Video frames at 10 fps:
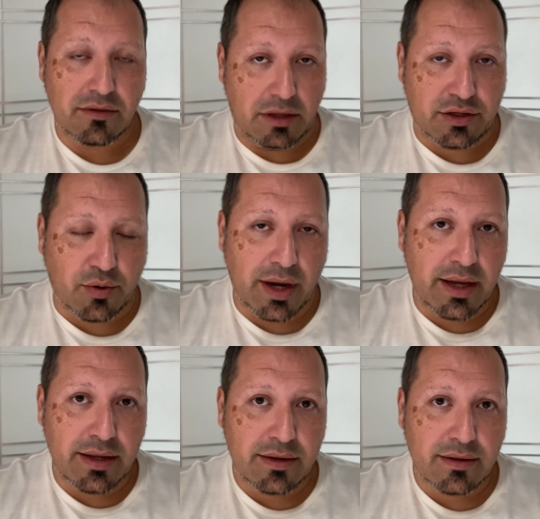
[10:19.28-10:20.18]
It's
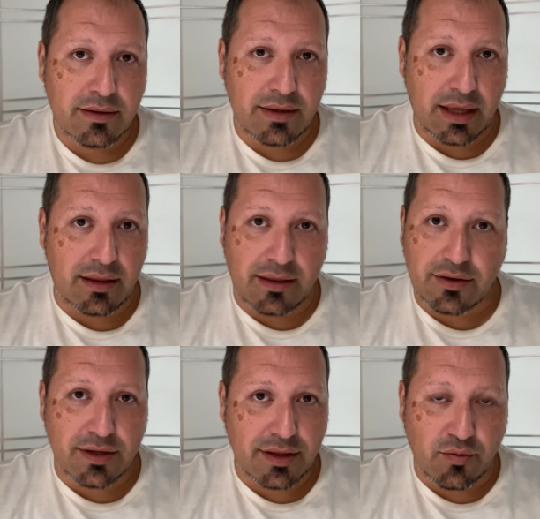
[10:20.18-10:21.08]
great. That
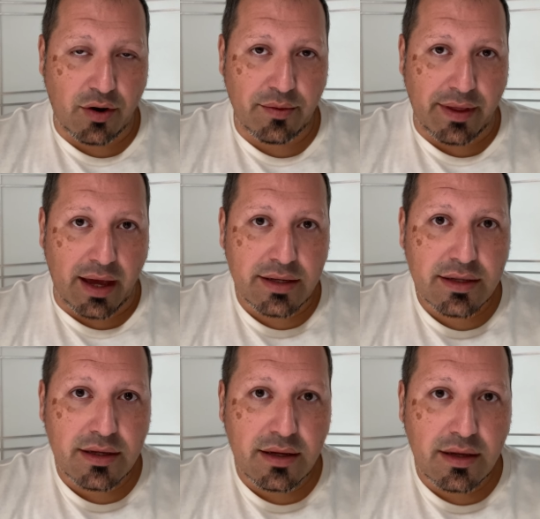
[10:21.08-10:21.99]
there's nothing wrong with that.